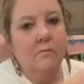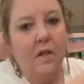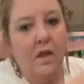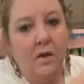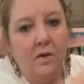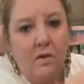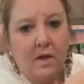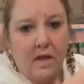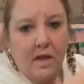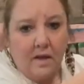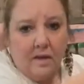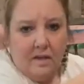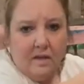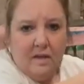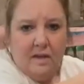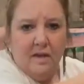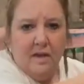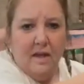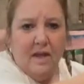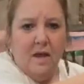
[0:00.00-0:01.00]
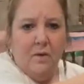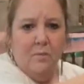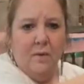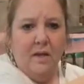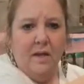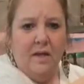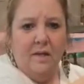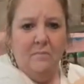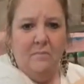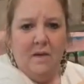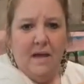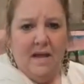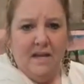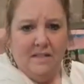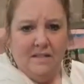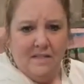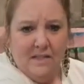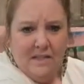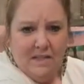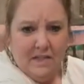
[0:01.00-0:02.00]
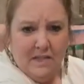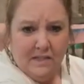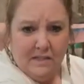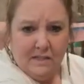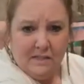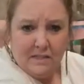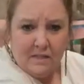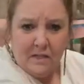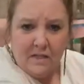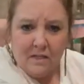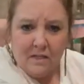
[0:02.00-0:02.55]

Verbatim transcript: Okay, now we're getting back to this.